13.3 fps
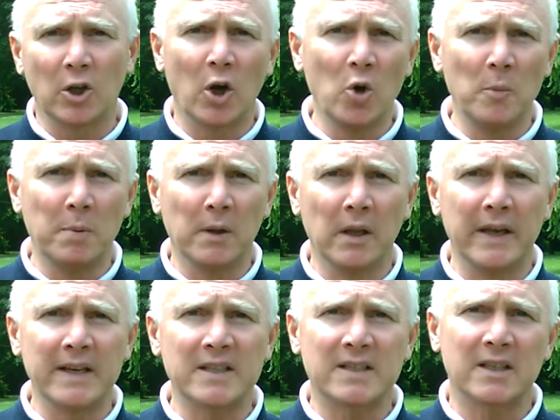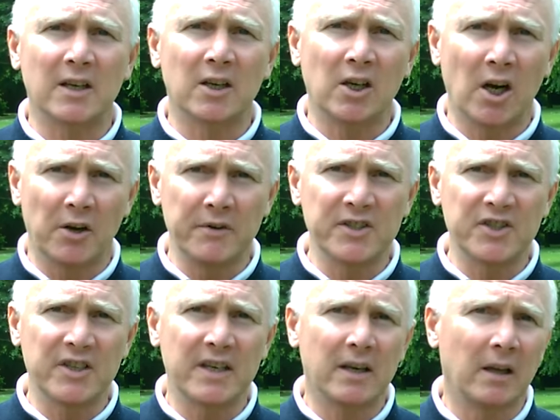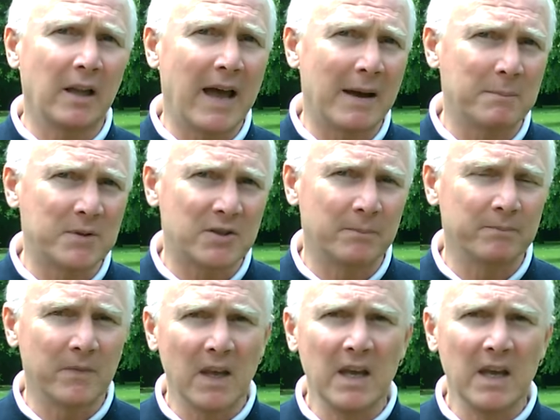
Globalist Currency Collapse.